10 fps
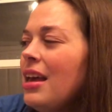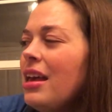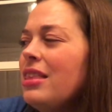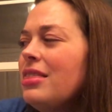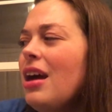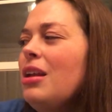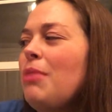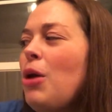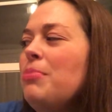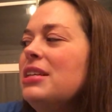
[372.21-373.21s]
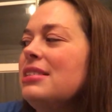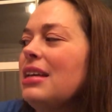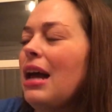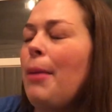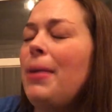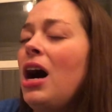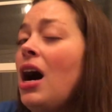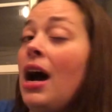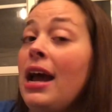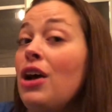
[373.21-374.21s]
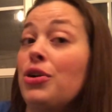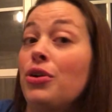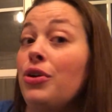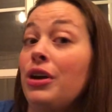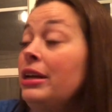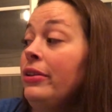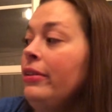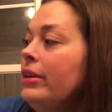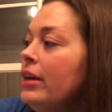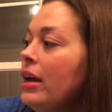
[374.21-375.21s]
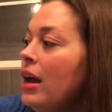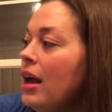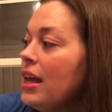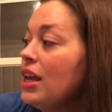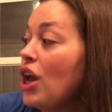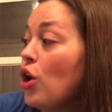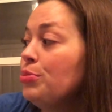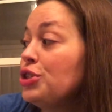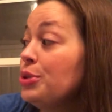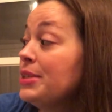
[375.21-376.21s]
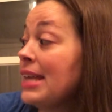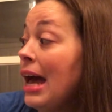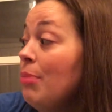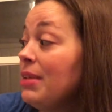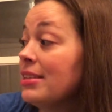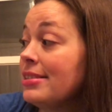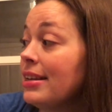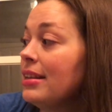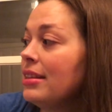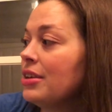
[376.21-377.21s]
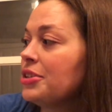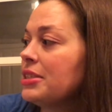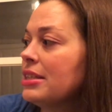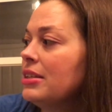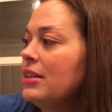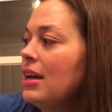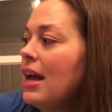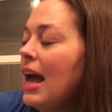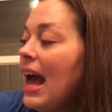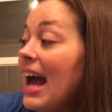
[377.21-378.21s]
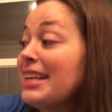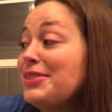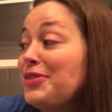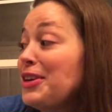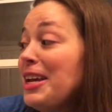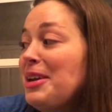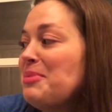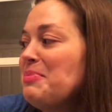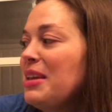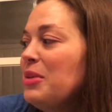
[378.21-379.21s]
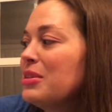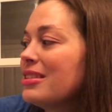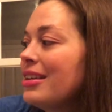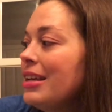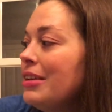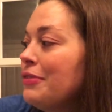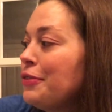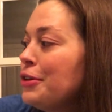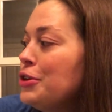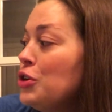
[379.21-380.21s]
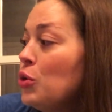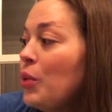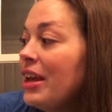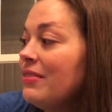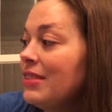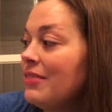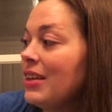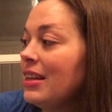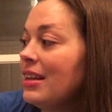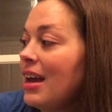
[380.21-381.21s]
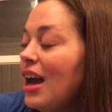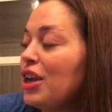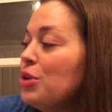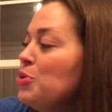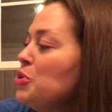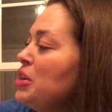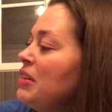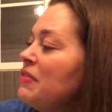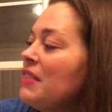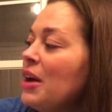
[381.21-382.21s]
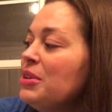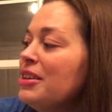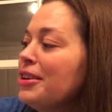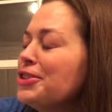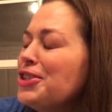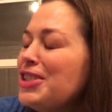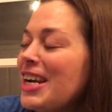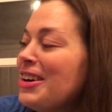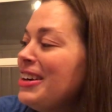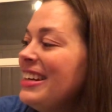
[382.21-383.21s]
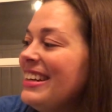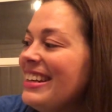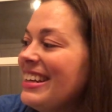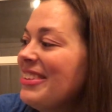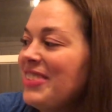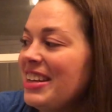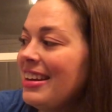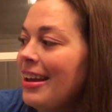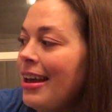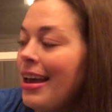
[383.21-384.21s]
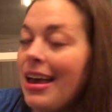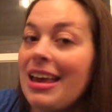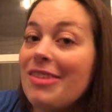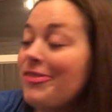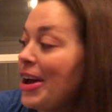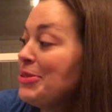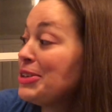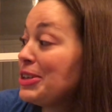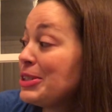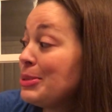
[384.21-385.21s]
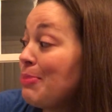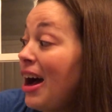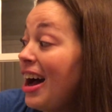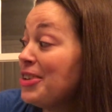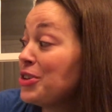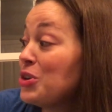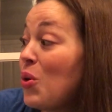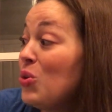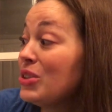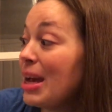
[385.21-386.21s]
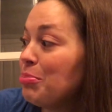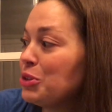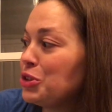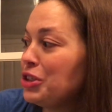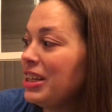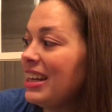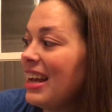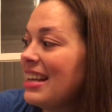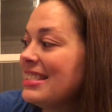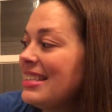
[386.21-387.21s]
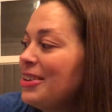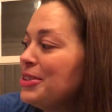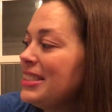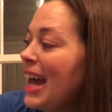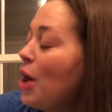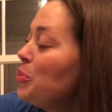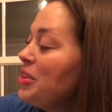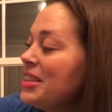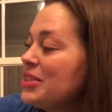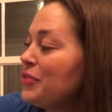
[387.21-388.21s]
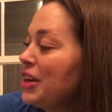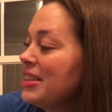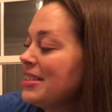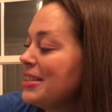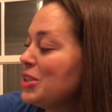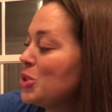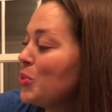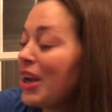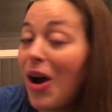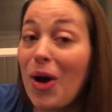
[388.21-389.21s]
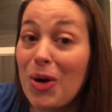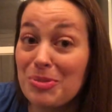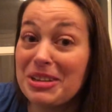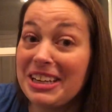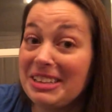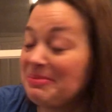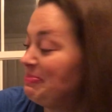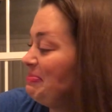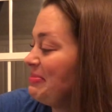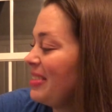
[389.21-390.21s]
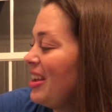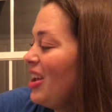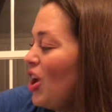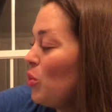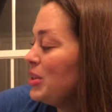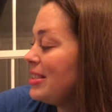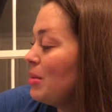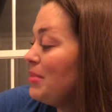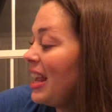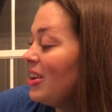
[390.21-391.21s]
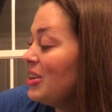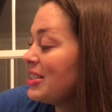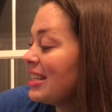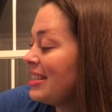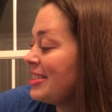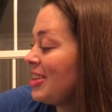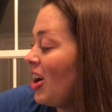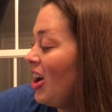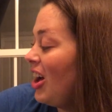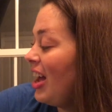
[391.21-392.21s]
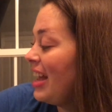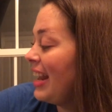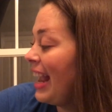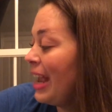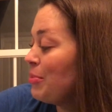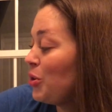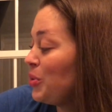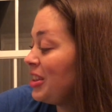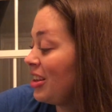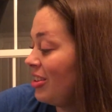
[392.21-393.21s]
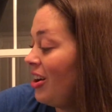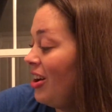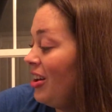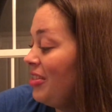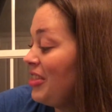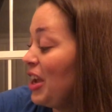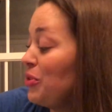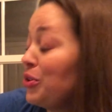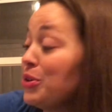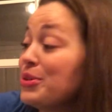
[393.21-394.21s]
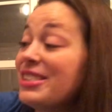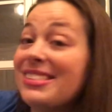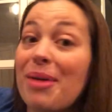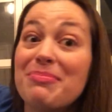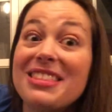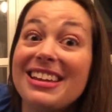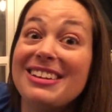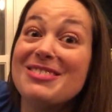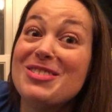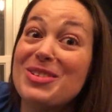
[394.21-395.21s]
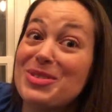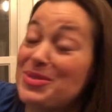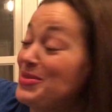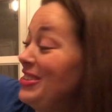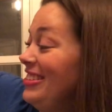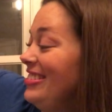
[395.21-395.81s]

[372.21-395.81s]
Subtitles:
He thought about Missy up high on her hill. He hoped she was happy sitting there still. As for him, he was looking for a new way of living, a community founded on sharing and giving. He found a good spot under an old apple tree and settled down with his friends in sweet harmony. With some nails and a saw and a hammer with a claw, they grew something new.